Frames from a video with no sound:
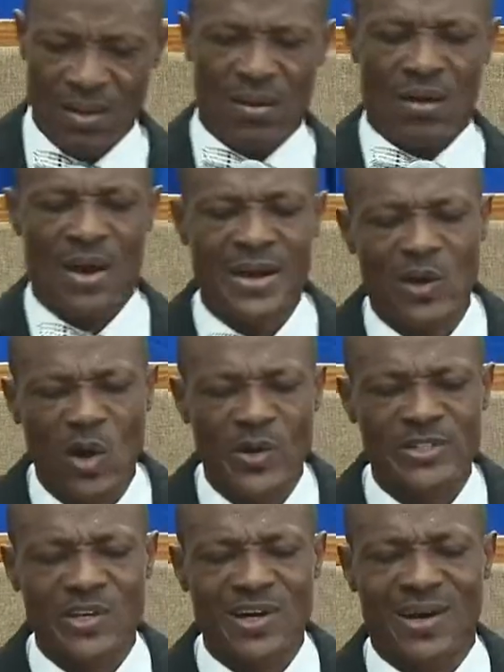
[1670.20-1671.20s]
All right, glory
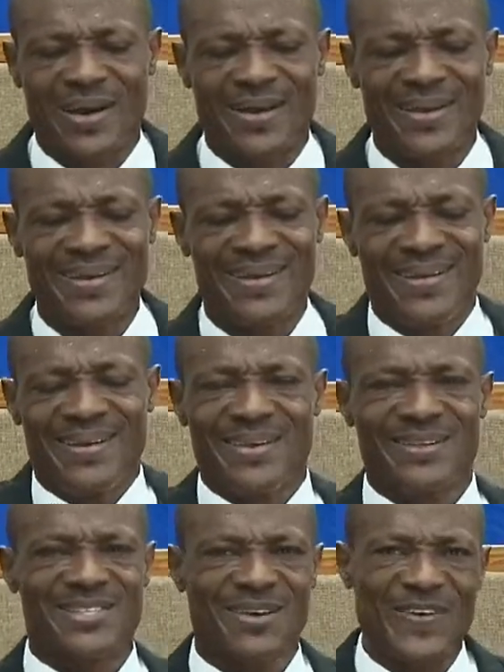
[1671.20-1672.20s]
to God.
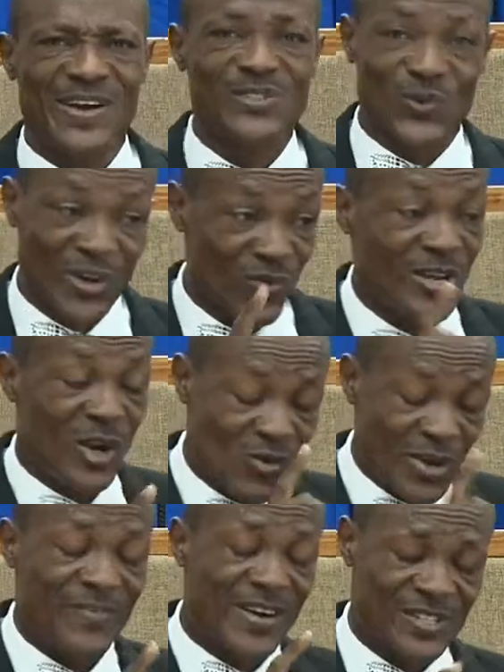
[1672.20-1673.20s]
So verse 4. You know,
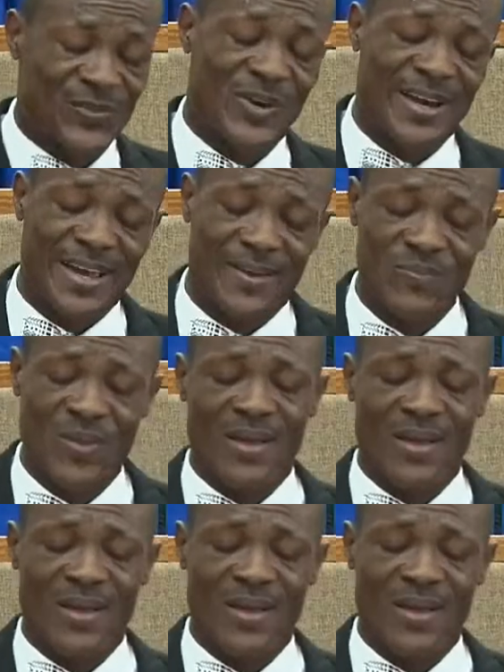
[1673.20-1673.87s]
read verse 4 again.